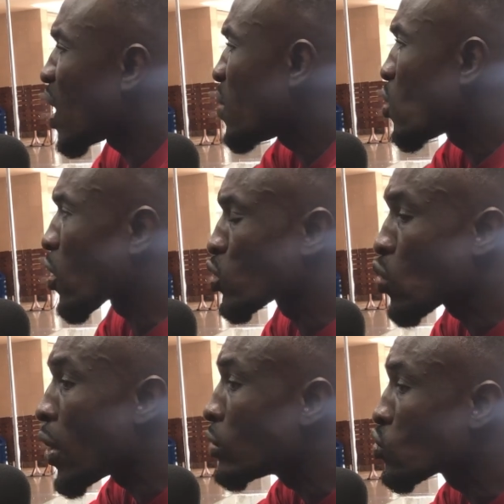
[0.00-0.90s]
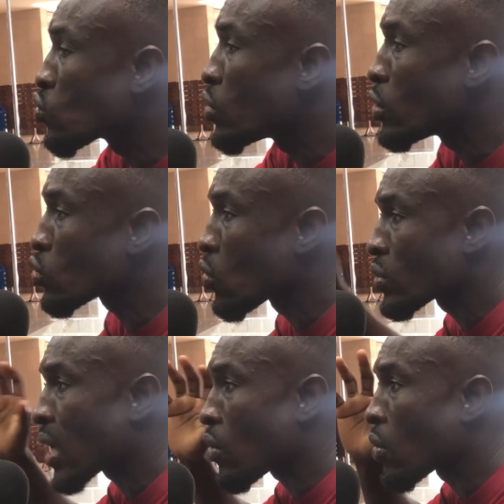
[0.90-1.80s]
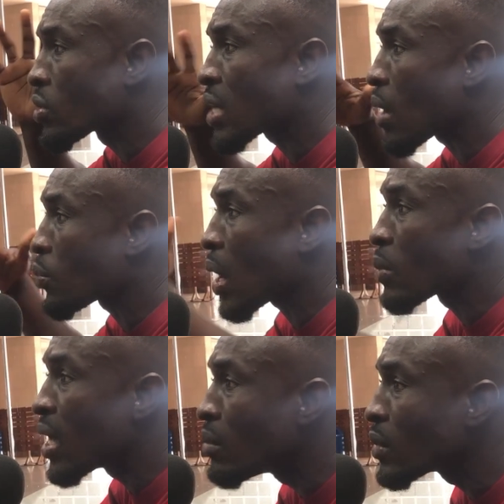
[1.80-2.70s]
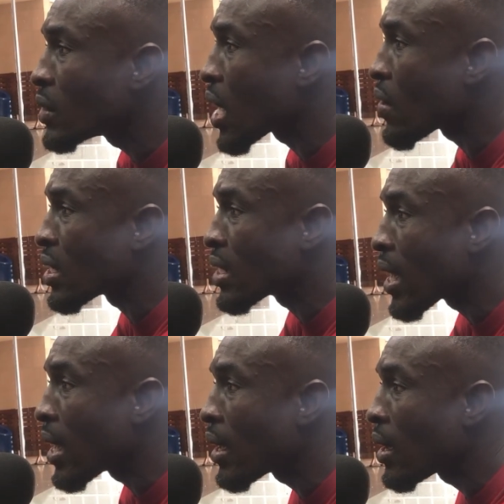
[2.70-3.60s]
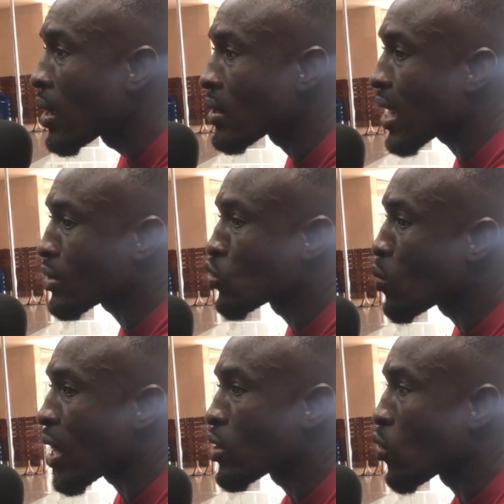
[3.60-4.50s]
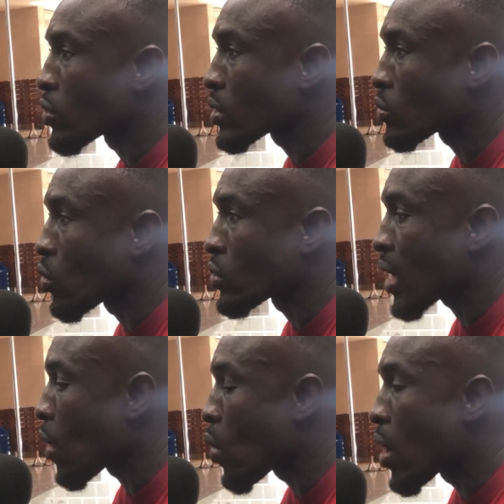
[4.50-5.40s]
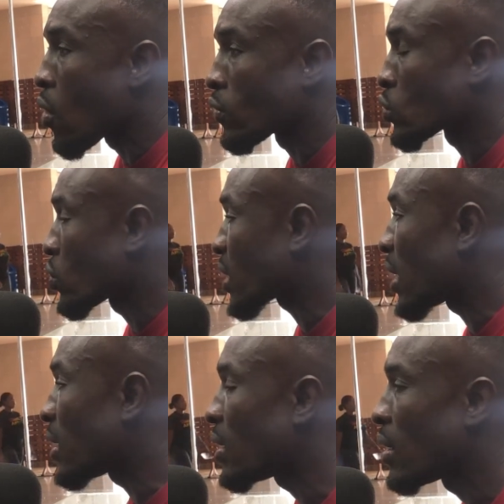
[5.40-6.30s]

Maybe he was going through his own psychological problem here and there that nobody was aware of. So Charlie,